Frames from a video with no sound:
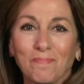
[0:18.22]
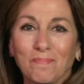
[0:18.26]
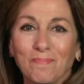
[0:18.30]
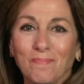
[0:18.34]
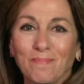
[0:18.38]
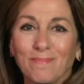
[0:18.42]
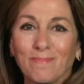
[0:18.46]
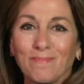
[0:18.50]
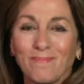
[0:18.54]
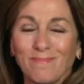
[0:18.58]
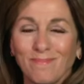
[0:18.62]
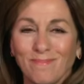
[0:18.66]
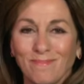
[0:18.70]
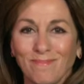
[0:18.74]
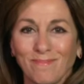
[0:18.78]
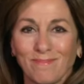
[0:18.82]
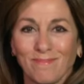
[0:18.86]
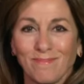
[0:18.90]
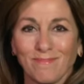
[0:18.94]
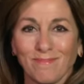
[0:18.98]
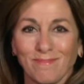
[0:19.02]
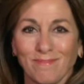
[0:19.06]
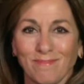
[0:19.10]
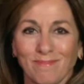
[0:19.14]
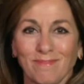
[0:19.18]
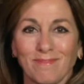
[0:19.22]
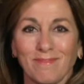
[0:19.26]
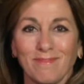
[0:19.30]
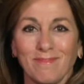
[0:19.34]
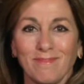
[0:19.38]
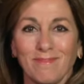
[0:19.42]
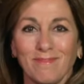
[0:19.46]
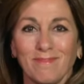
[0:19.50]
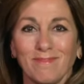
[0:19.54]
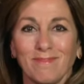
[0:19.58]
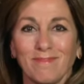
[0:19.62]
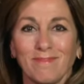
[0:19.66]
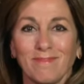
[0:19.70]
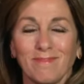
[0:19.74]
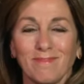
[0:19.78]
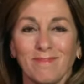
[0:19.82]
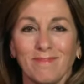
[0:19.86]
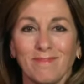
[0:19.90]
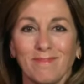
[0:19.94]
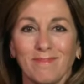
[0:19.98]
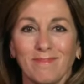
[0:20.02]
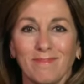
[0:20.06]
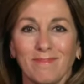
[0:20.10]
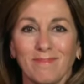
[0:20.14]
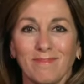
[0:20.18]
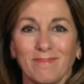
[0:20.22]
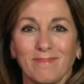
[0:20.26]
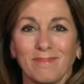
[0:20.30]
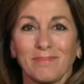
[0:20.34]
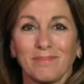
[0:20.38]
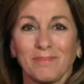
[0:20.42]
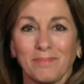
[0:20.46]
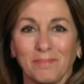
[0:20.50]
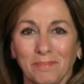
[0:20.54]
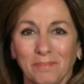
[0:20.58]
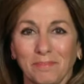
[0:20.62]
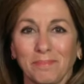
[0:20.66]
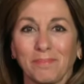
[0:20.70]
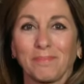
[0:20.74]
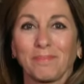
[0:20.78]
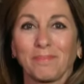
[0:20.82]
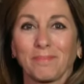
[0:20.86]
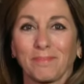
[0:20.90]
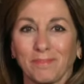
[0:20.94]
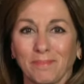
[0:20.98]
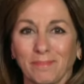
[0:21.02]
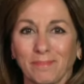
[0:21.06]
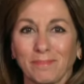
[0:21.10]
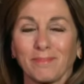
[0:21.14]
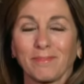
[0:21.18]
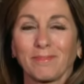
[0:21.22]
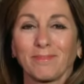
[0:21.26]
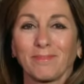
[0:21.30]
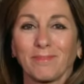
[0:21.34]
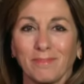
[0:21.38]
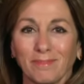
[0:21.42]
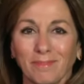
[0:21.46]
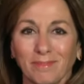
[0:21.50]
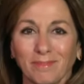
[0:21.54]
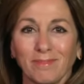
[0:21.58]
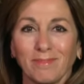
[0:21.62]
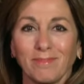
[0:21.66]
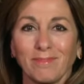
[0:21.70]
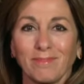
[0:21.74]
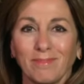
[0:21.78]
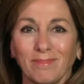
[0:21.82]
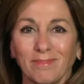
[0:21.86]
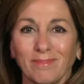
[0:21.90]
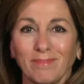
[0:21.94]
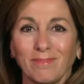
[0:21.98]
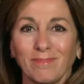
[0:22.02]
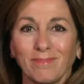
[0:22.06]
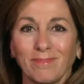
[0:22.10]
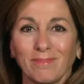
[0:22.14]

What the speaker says: The person shown says nothing.